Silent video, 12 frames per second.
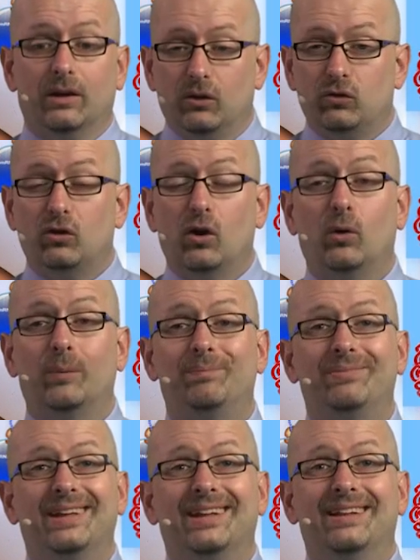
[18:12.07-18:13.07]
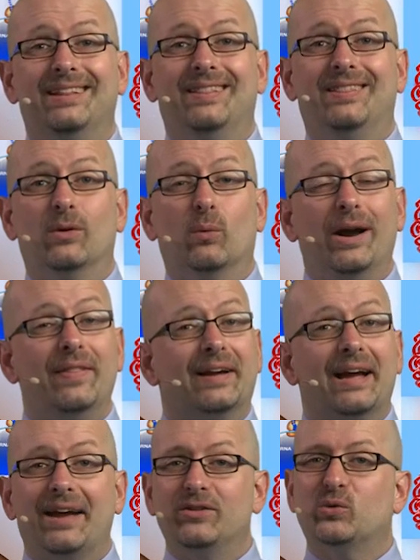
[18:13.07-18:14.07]
So the way the
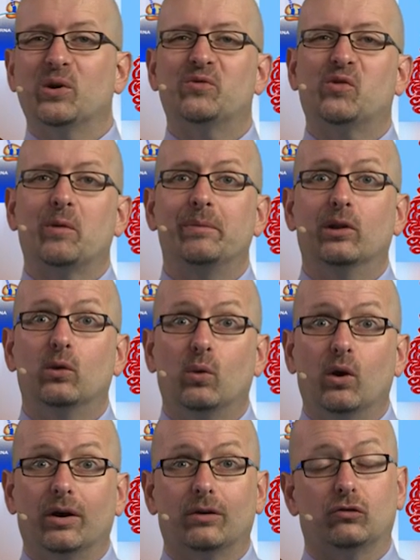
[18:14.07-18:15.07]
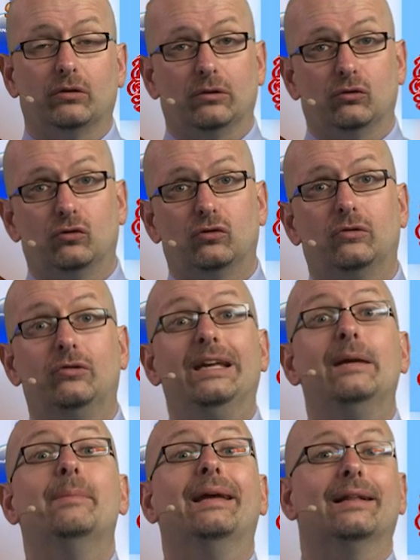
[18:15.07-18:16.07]
chi-square formula works,
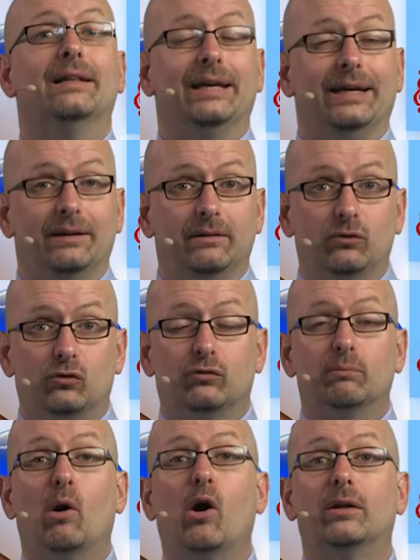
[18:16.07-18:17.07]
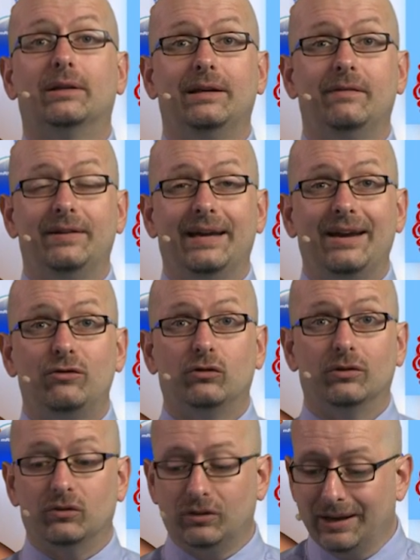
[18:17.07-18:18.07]
seemingly small
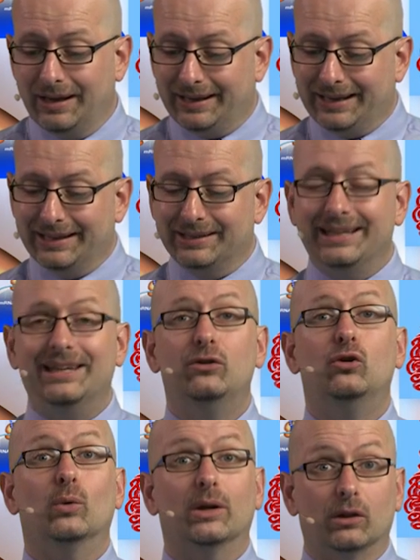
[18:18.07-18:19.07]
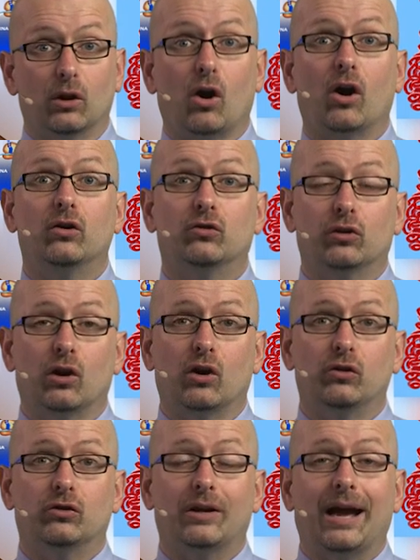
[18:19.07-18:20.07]
deviations can lead to a
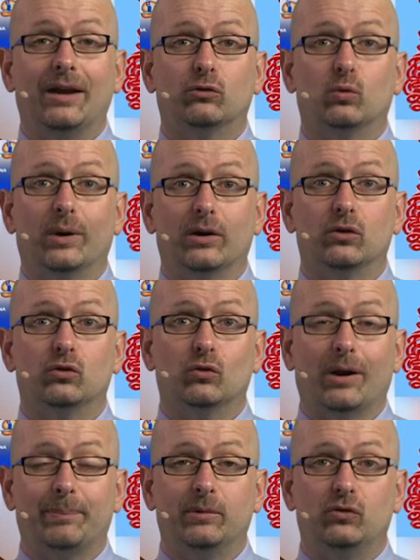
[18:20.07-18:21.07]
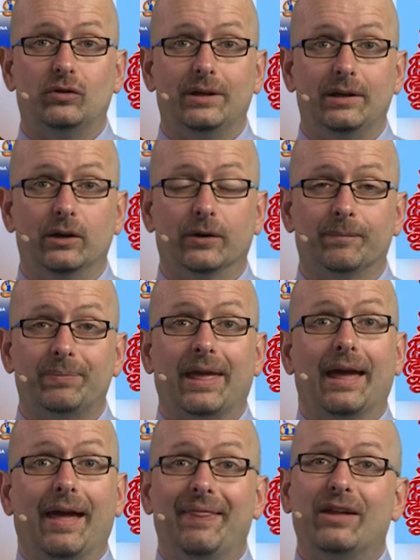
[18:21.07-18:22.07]
large chi-square discrepancy here.
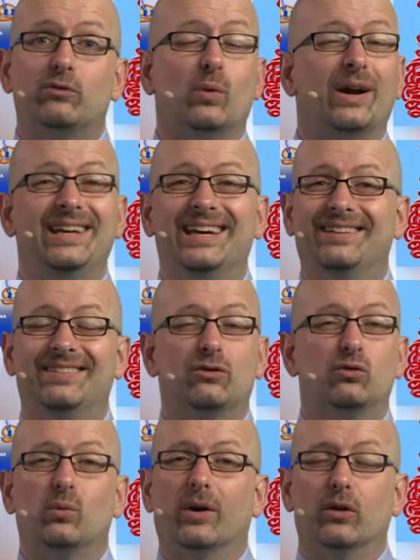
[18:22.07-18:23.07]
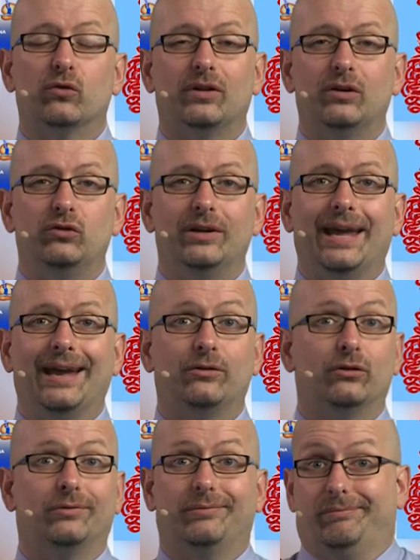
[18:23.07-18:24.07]
And that's why this is one of those things you can't
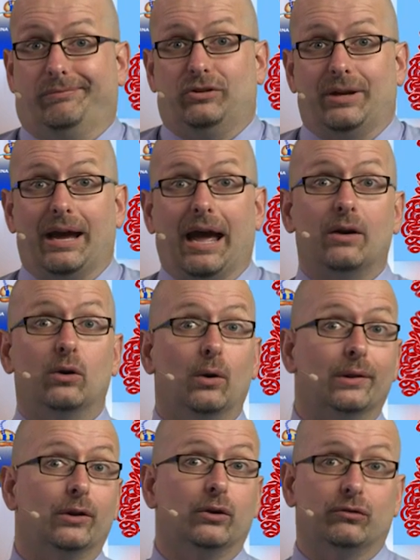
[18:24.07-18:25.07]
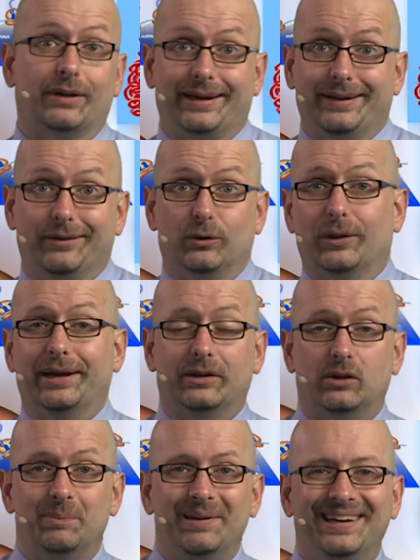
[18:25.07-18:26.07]
just say, I don't know, it looks like they're linked
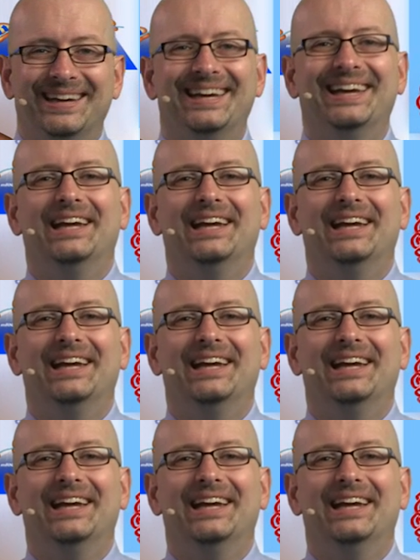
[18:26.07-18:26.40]
to me.